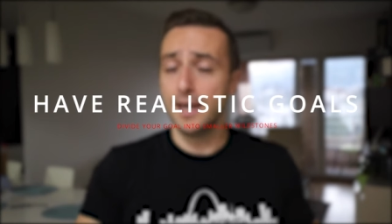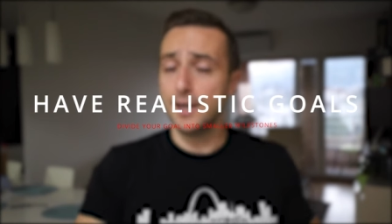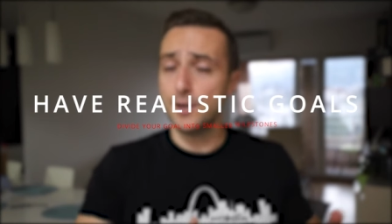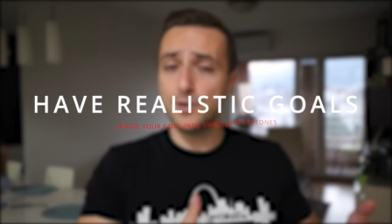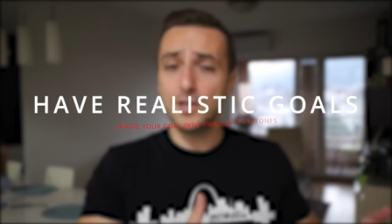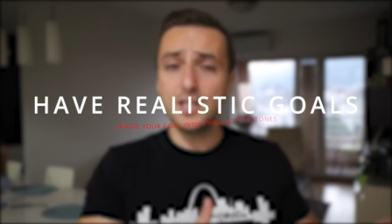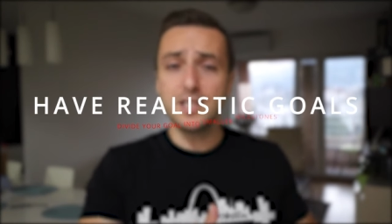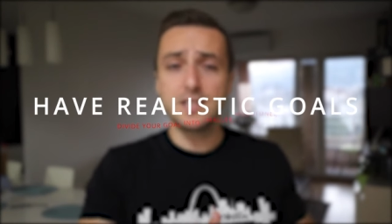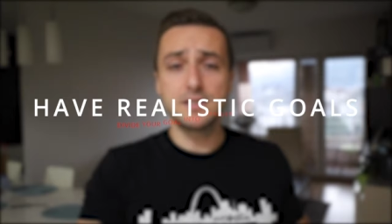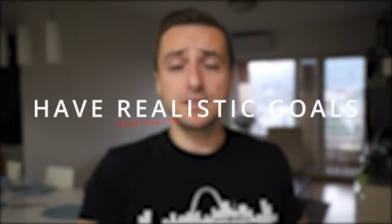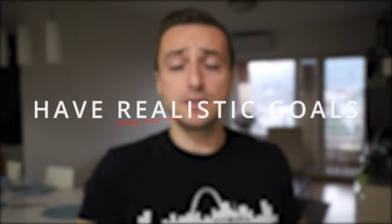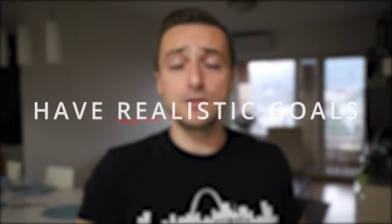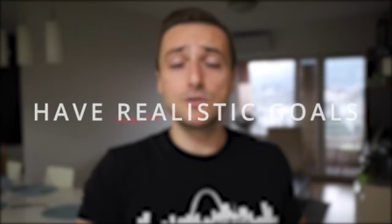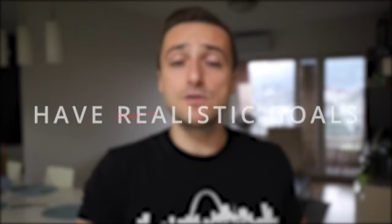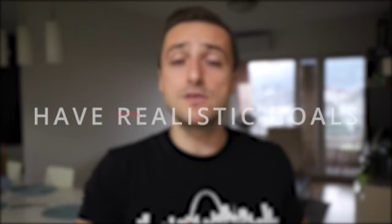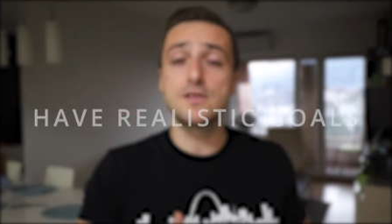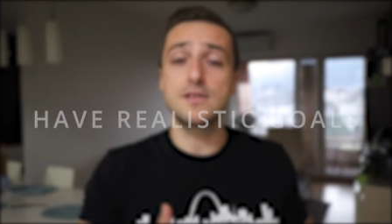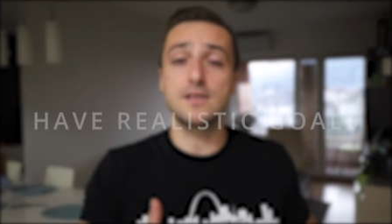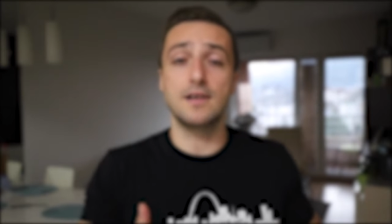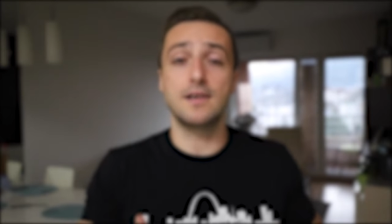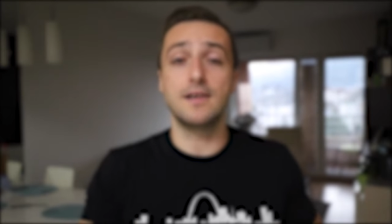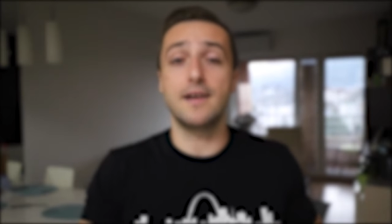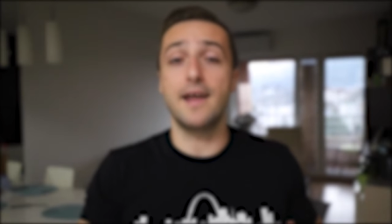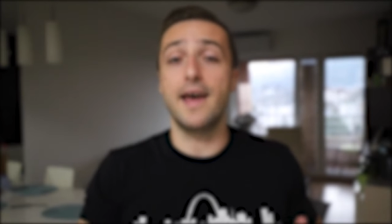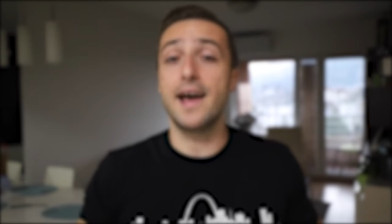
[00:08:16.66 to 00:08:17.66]
You need to
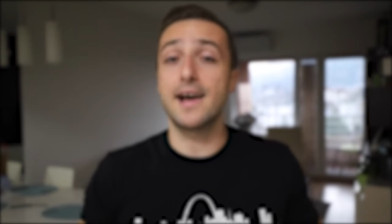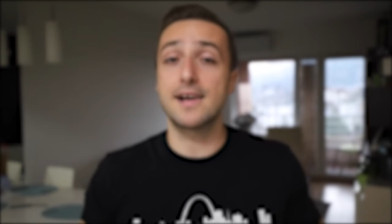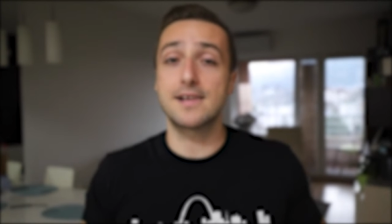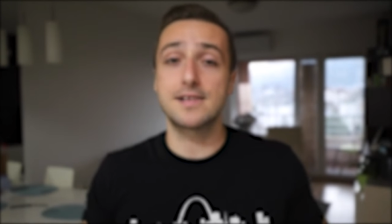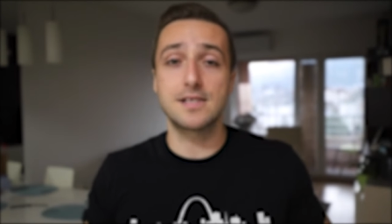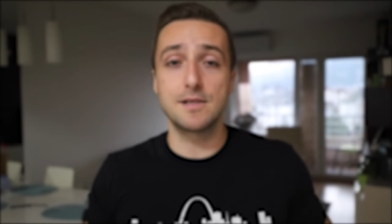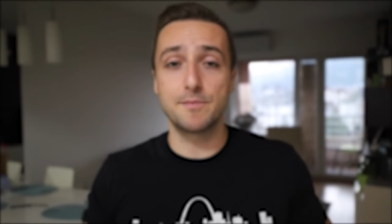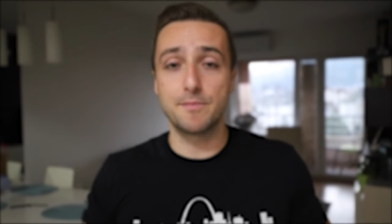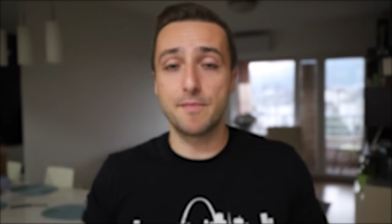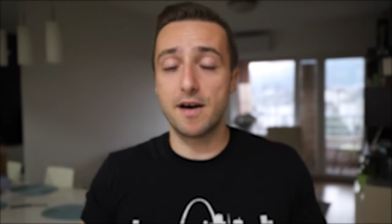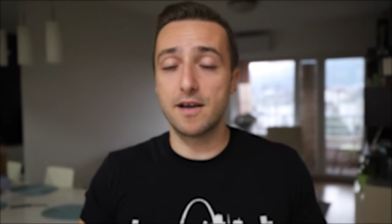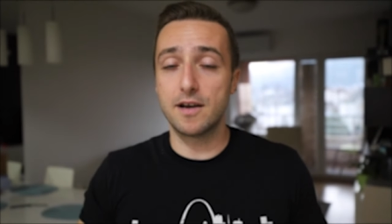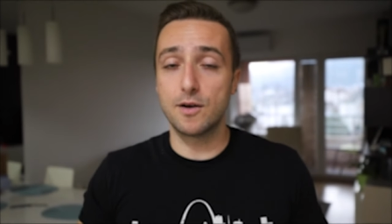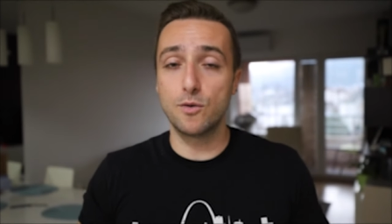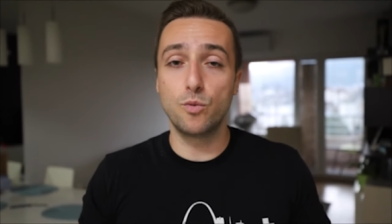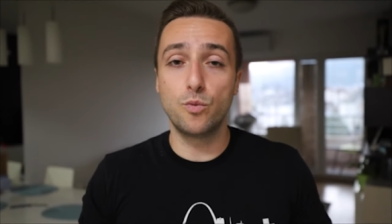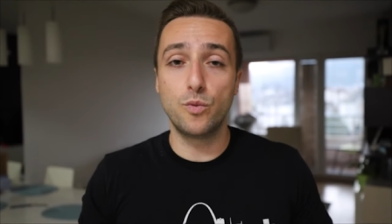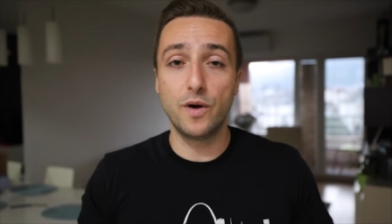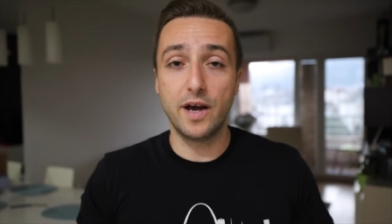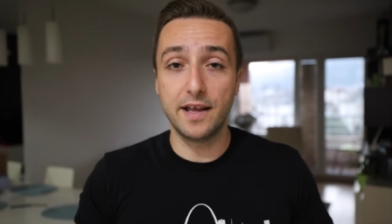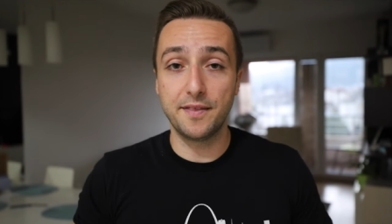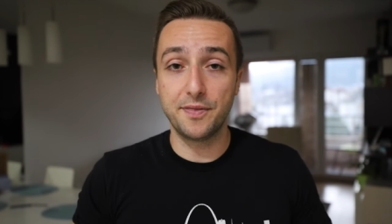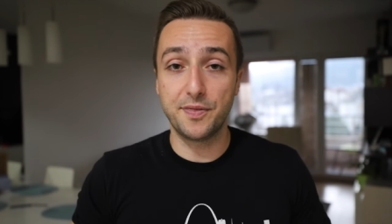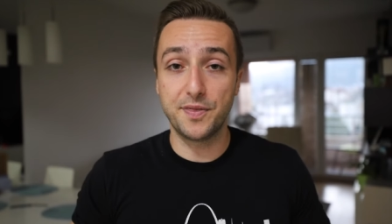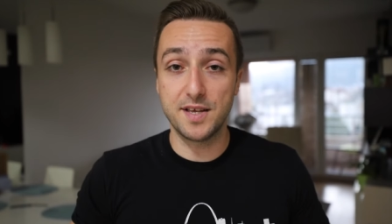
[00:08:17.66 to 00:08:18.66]
lose an X amount of
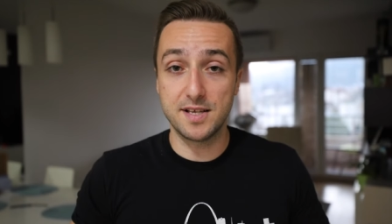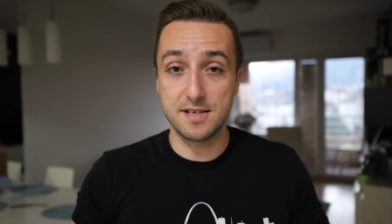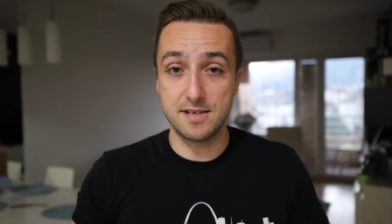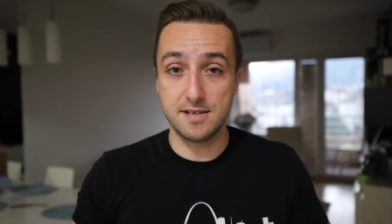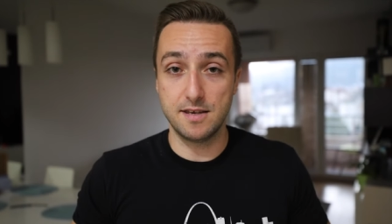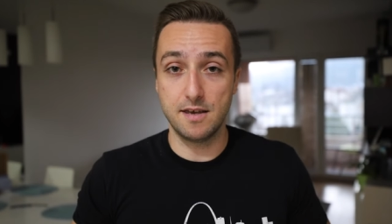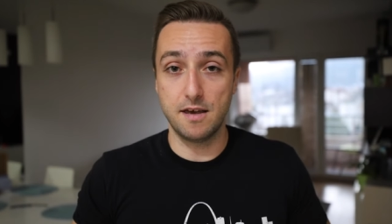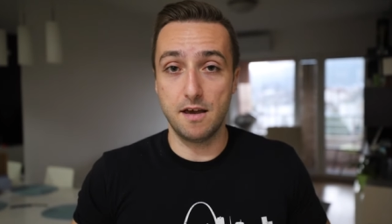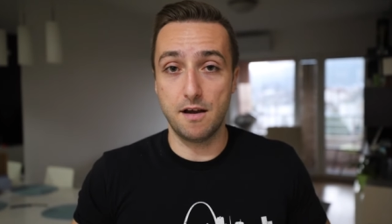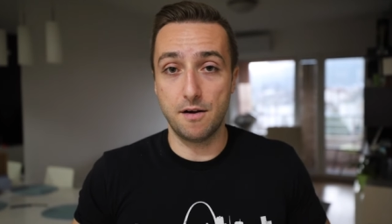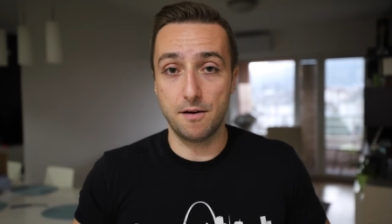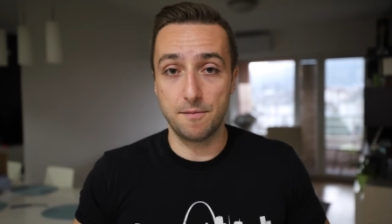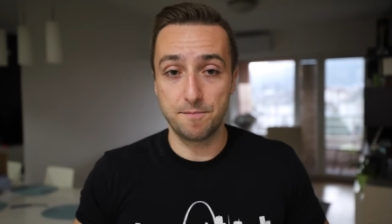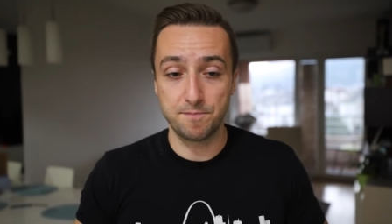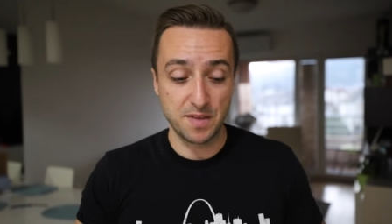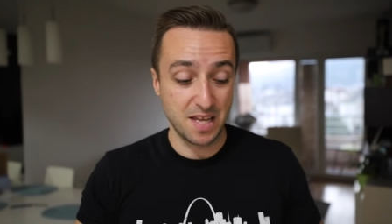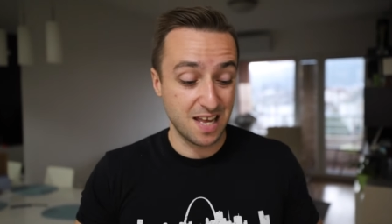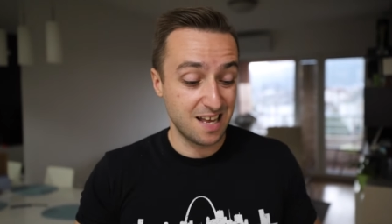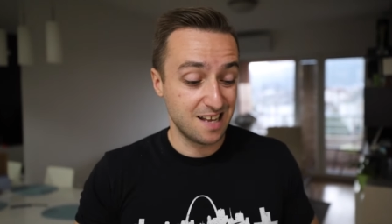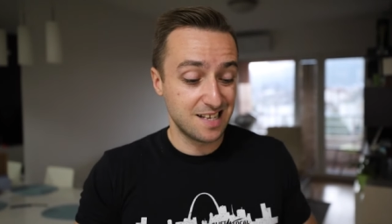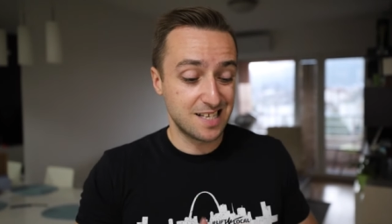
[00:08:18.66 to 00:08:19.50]
weight this year.